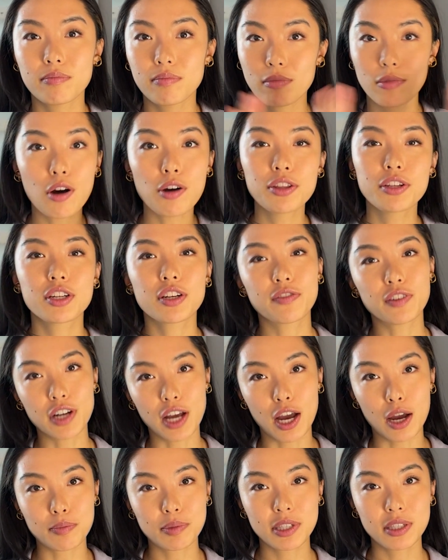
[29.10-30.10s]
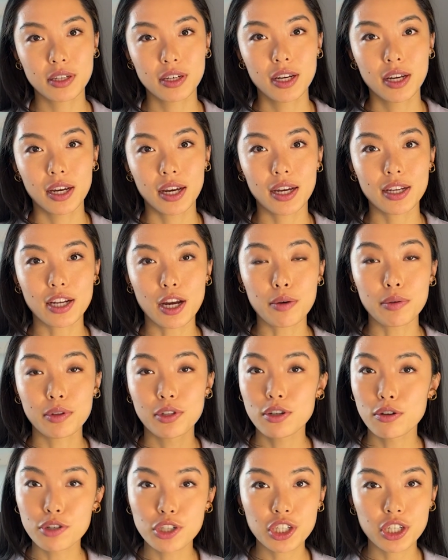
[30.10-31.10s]
all the different apps. And now
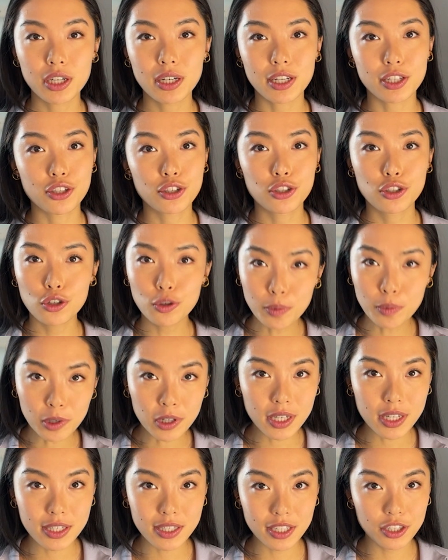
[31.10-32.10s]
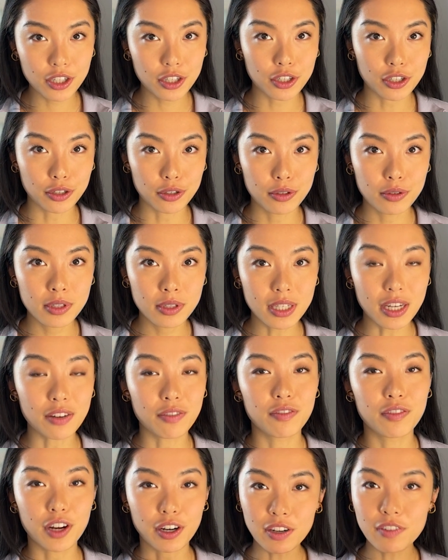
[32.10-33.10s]
with Notion, it's super easy to use
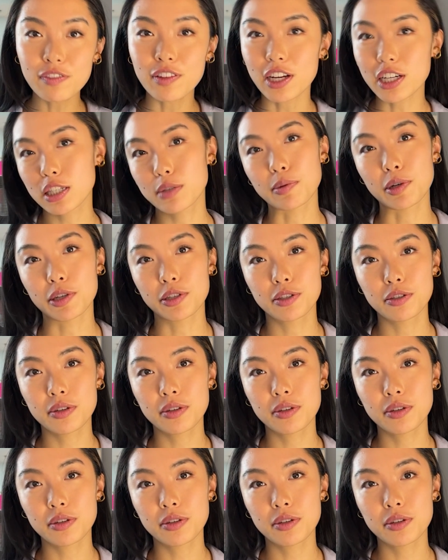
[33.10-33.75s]
and very flexible,